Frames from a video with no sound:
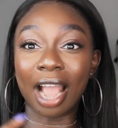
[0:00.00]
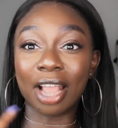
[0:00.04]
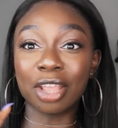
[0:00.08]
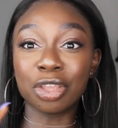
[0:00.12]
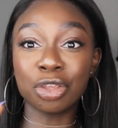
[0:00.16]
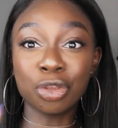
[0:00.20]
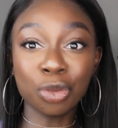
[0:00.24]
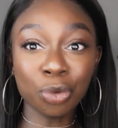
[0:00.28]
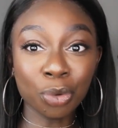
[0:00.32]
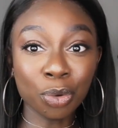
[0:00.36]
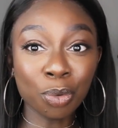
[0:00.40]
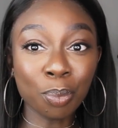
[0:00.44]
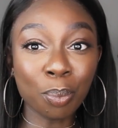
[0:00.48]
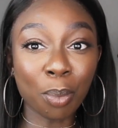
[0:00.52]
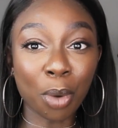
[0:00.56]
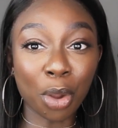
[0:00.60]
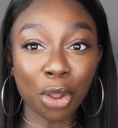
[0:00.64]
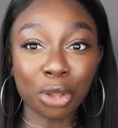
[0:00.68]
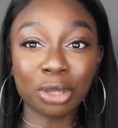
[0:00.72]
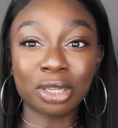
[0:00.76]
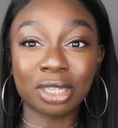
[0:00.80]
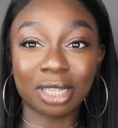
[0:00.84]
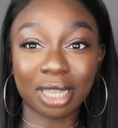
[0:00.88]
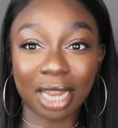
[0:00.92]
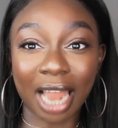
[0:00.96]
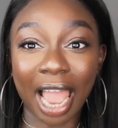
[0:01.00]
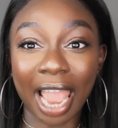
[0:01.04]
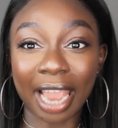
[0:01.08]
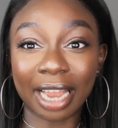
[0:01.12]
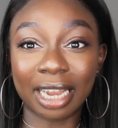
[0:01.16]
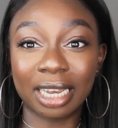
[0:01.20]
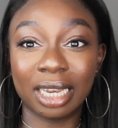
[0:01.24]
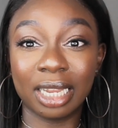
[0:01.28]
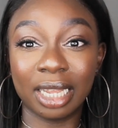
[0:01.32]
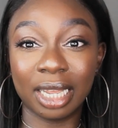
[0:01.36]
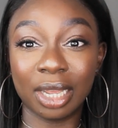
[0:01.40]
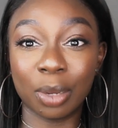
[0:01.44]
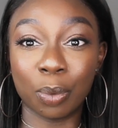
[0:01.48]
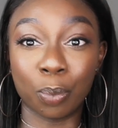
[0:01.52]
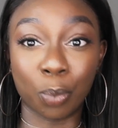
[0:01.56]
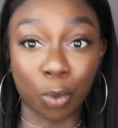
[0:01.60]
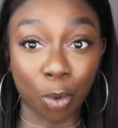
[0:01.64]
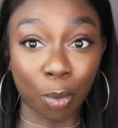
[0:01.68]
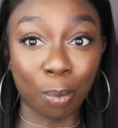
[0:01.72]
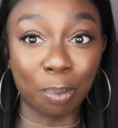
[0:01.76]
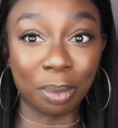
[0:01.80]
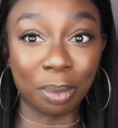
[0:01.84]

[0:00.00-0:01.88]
you most likely will